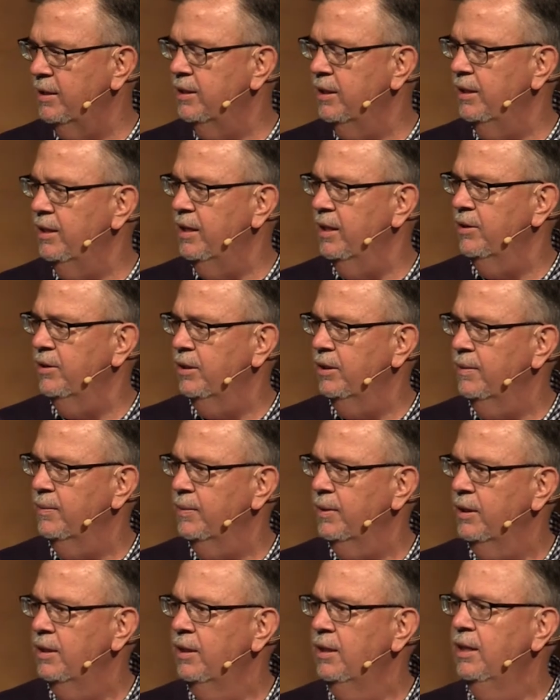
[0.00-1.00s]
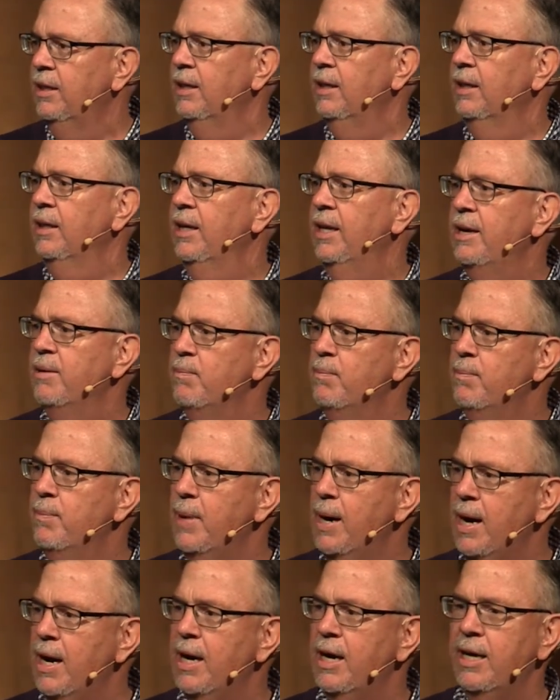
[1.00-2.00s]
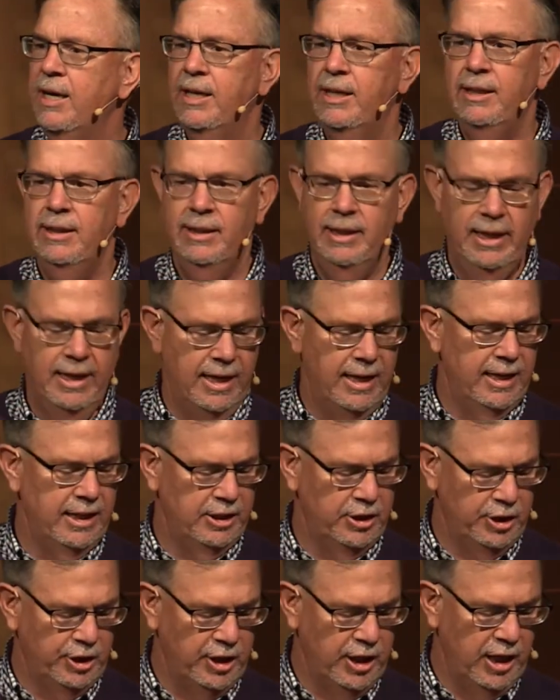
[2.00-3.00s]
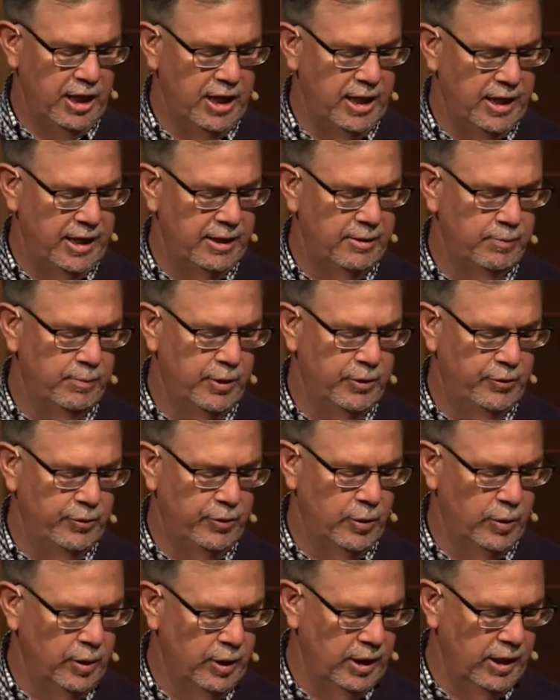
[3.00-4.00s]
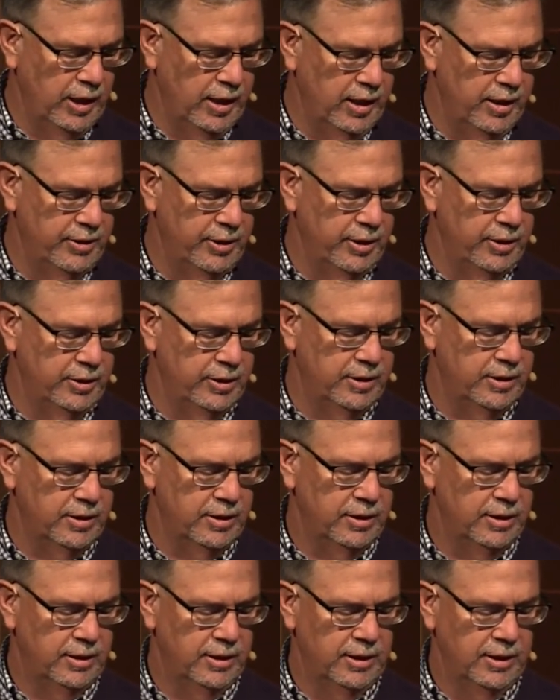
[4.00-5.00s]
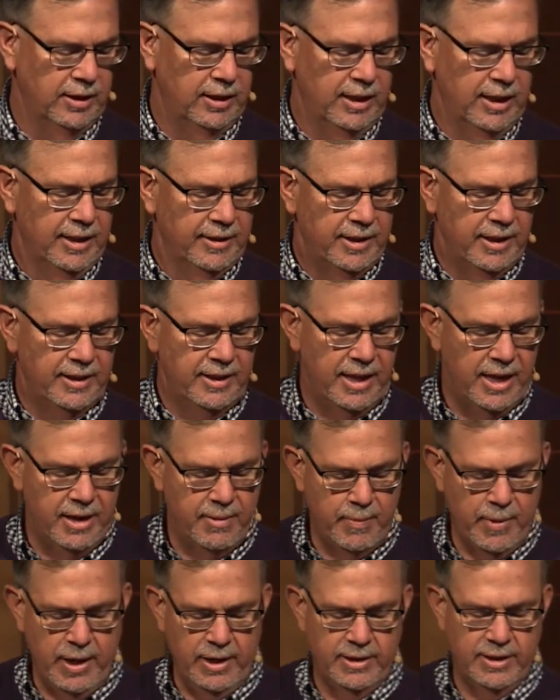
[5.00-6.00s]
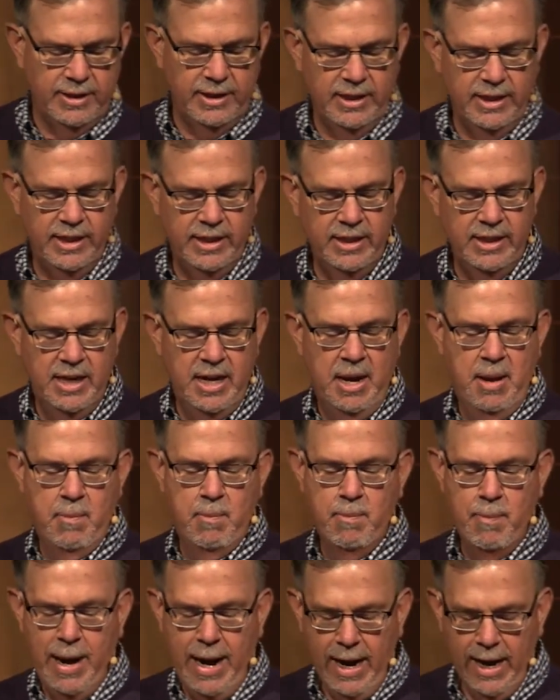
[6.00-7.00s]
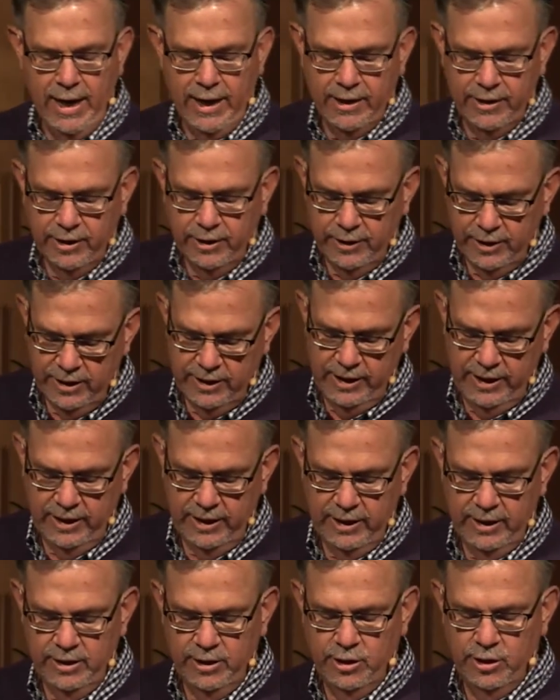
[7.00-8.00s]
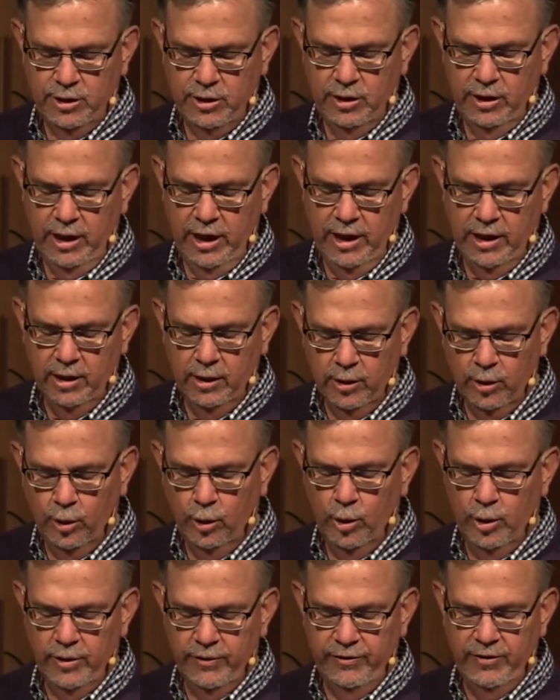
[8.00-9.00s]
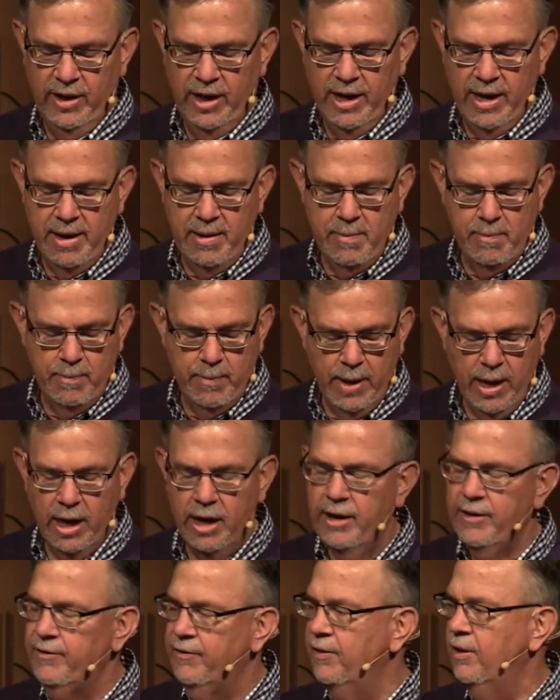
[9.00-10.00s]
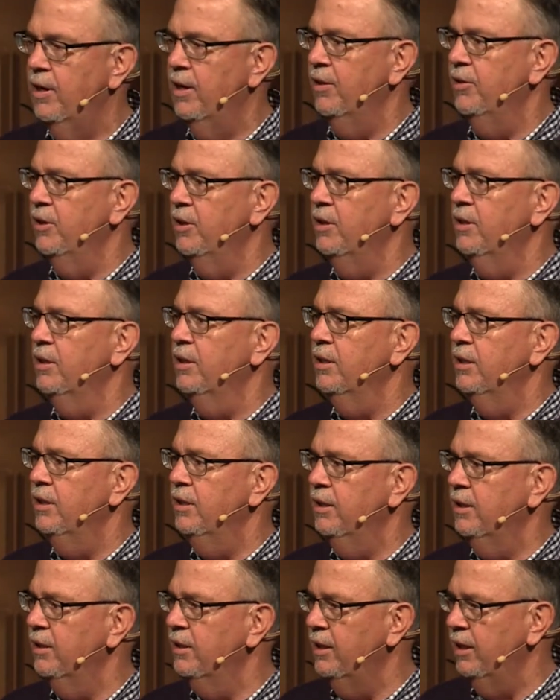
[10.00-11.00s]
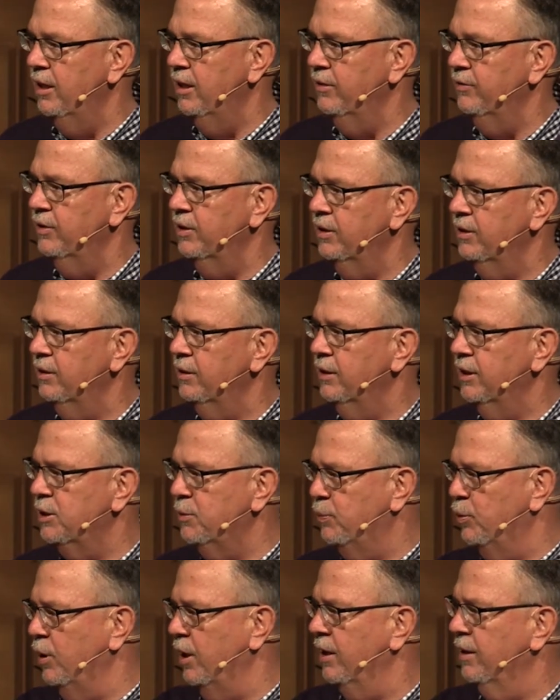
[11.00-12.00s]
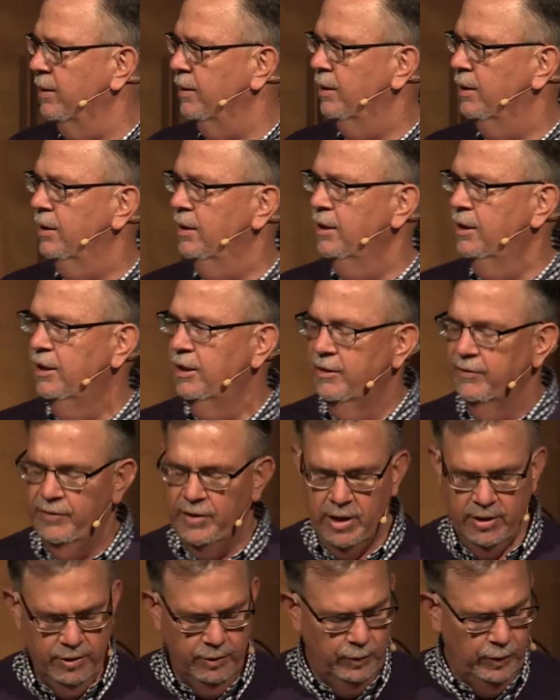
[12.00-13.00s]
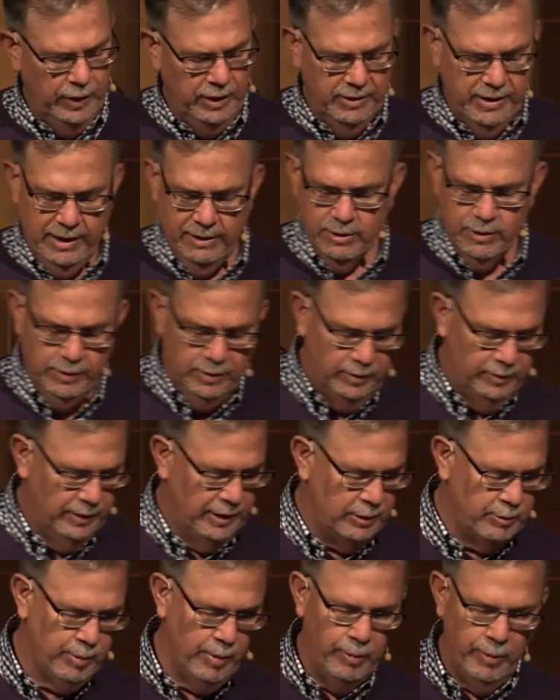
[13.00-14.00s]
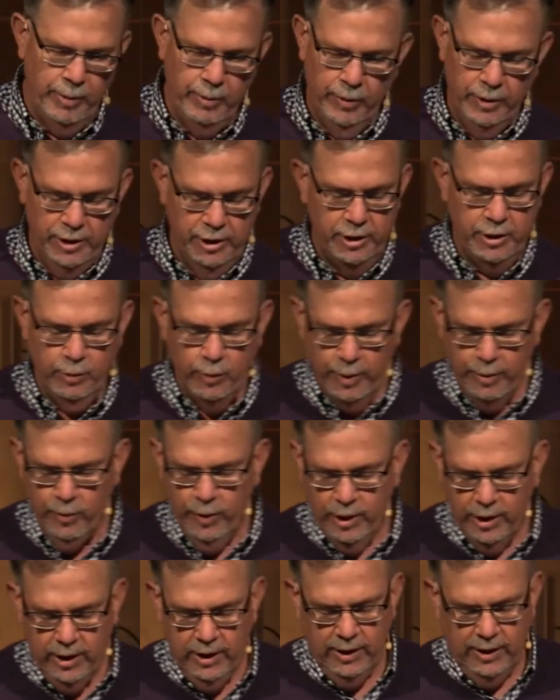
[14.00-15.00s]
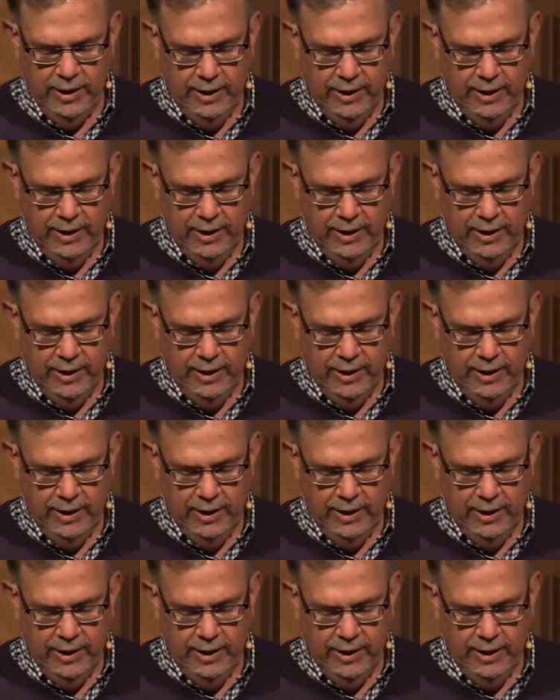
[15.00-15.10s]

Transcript: together. Let my light shine before others, that they may see my good deeds and glorify my Father in heaven. Let's pray. Father, that's what we want to do. We want